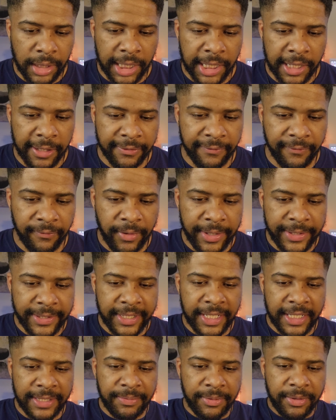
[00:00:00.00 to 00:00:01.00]
if the front
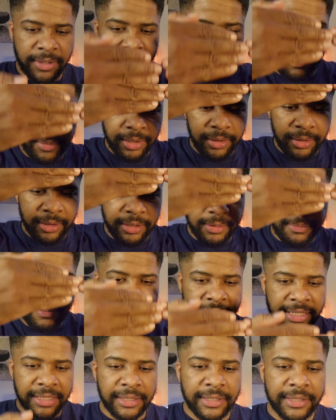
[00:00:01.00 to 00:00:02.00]
side is predominantly the
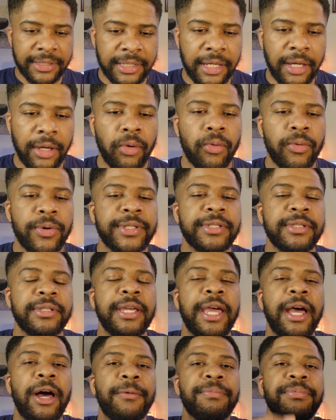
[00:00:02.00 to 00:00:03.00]
masculine side, or it's
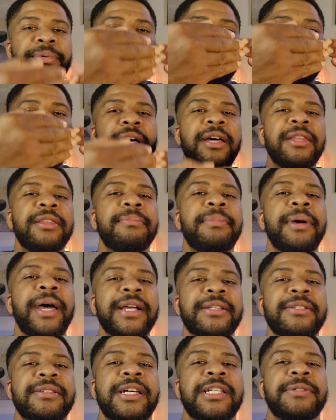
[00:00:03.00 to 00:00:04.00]
the output side, and the back
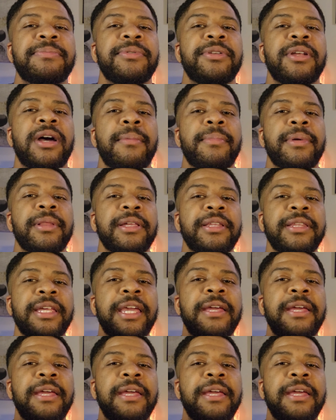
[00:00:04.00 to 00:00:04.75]
side is predominantly the